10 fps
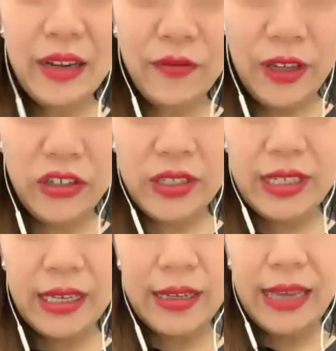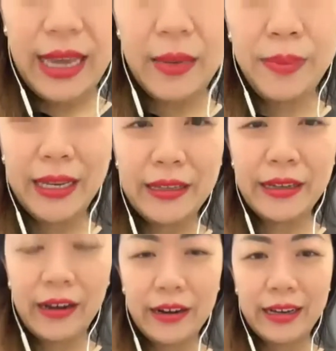it features the hand painted
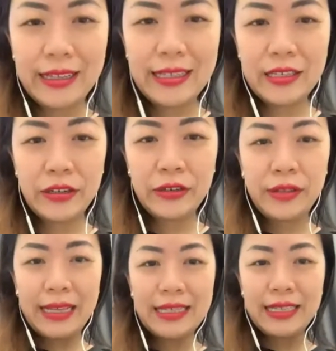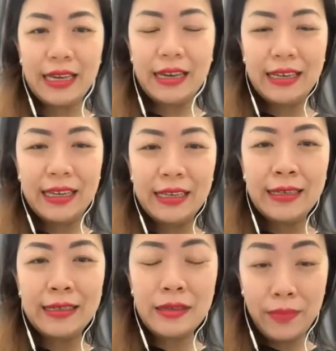hearts. So that's
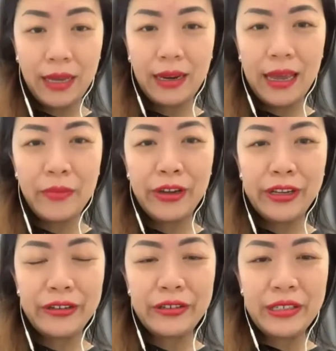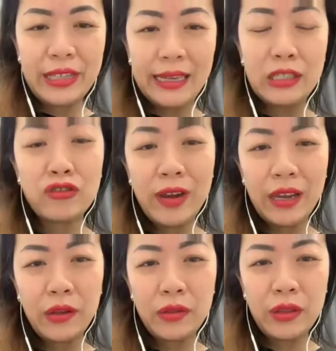in my collaborators' like
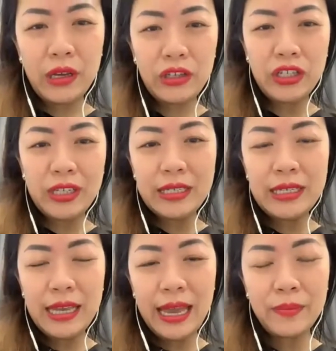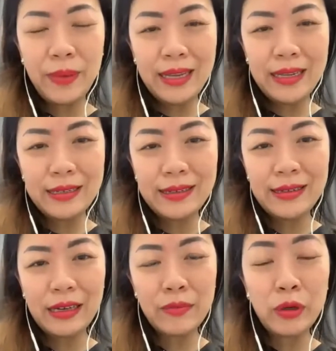strength she does these hand-painted
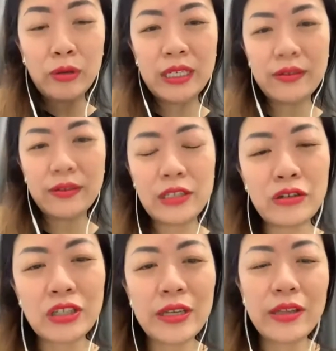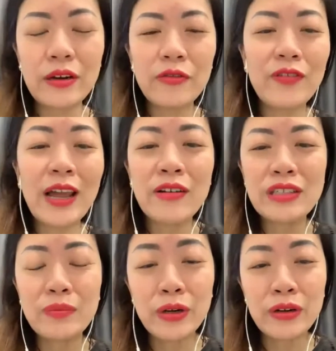motifs, and usually they're flowers
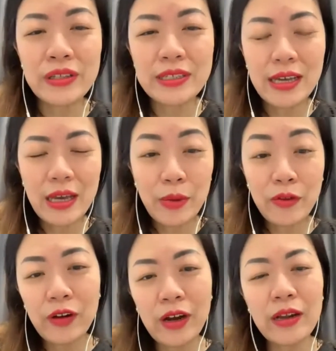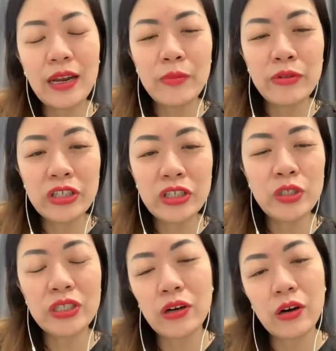and birds. But for our collaboration, which
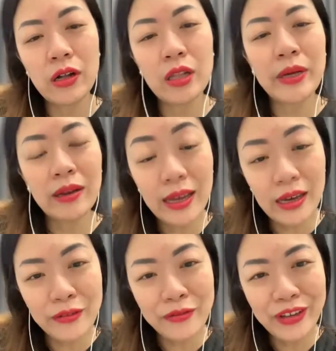is called All About Love,